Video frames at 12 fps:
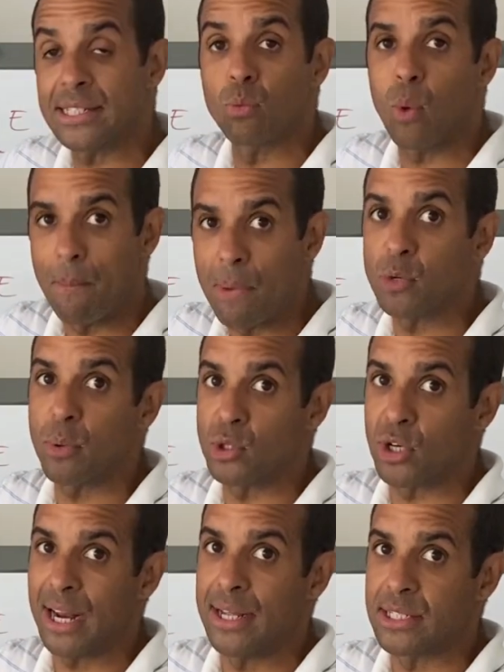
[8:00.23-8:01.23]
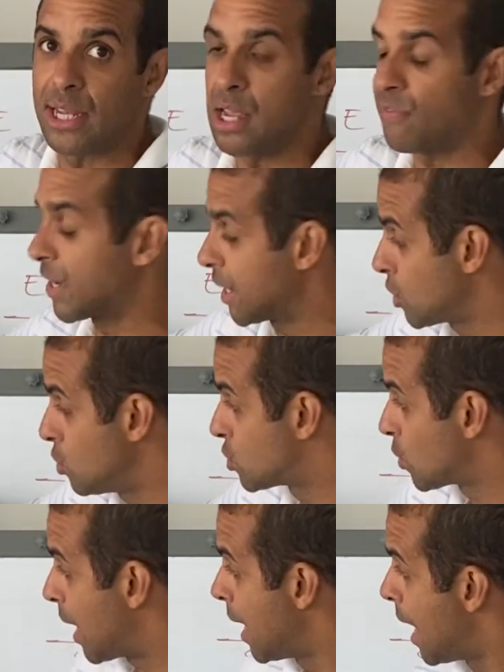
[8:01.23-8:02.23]
is where most people should cut their teeth and get used
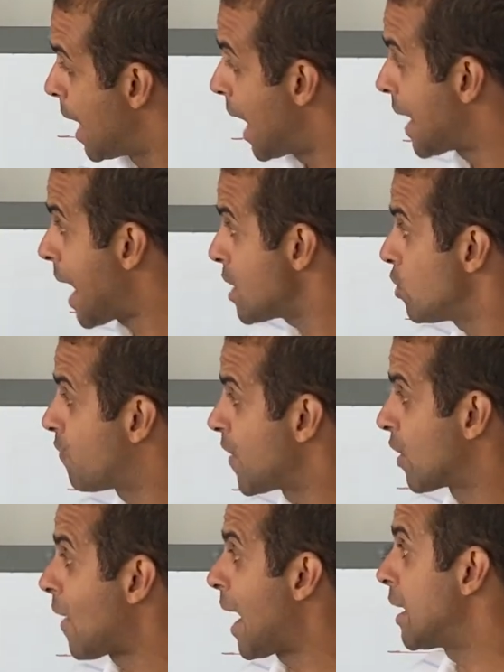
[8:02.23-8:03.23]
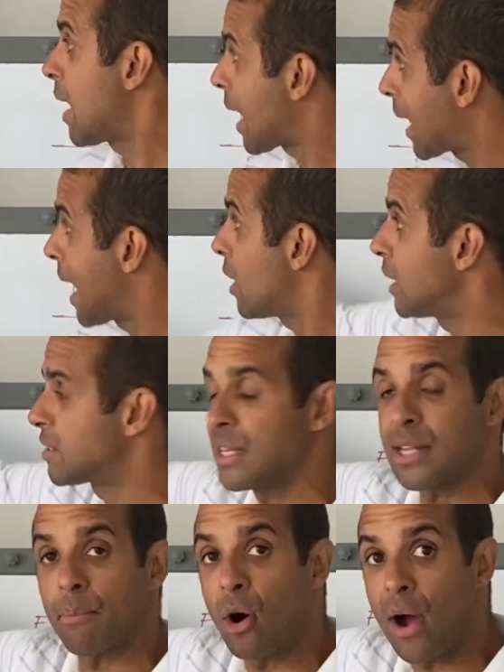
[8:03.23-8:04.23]
to it. And how you figure out, can I
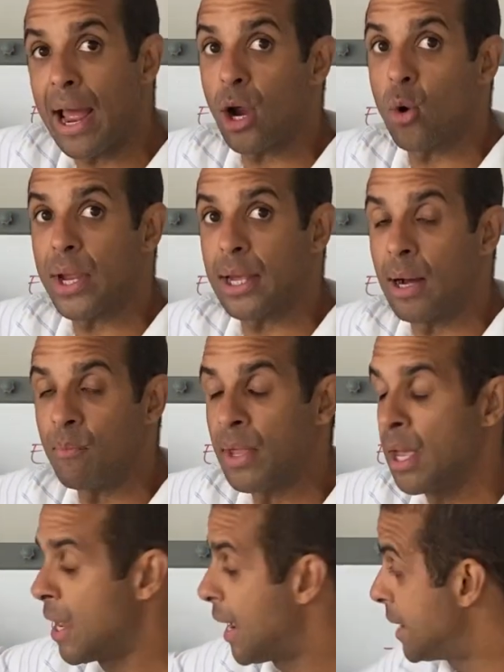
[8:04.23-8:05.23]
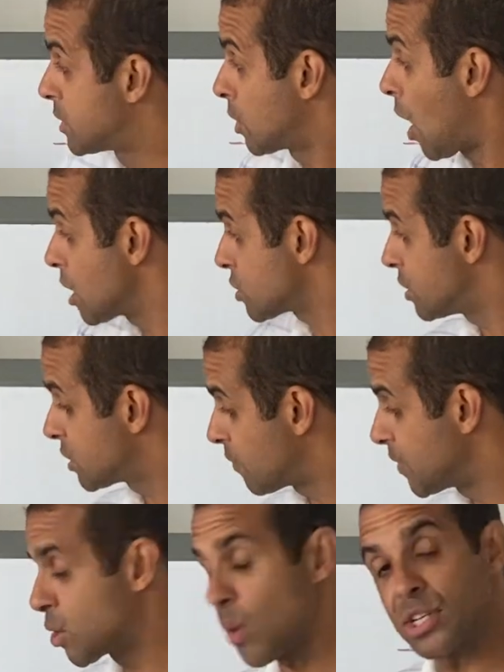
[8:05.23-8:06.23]
send up higher quicker, is asking
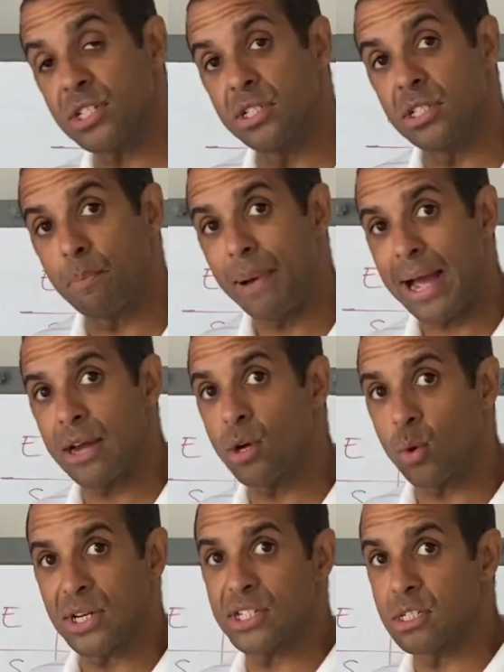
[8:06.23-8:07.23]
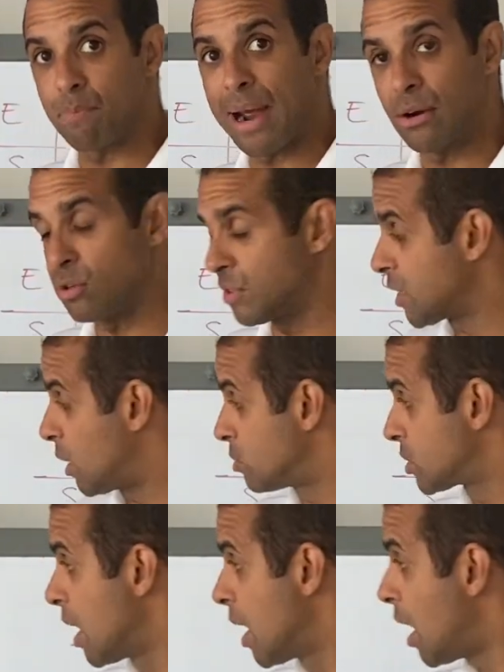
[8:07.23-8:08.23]
yourself these questions. The power of your questions, the power of your
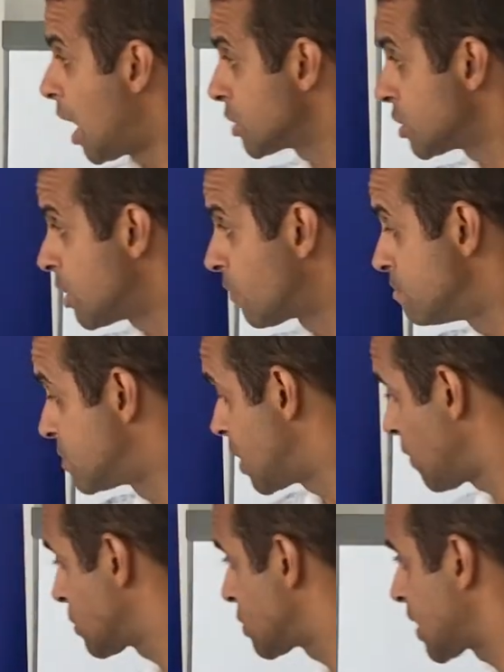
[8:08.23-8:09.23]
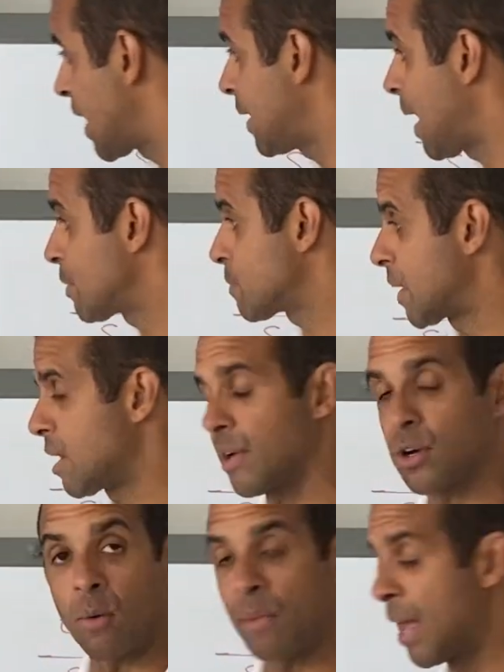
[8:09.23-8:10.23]
results. Ask yourself from 0 to 10, how much money have I
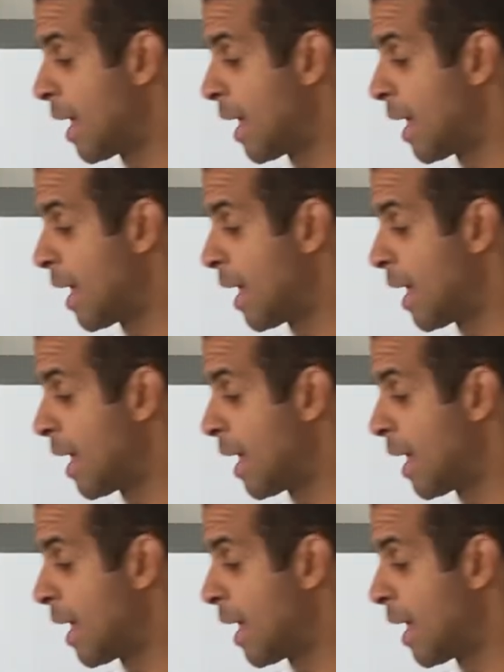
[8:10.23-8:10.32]
got?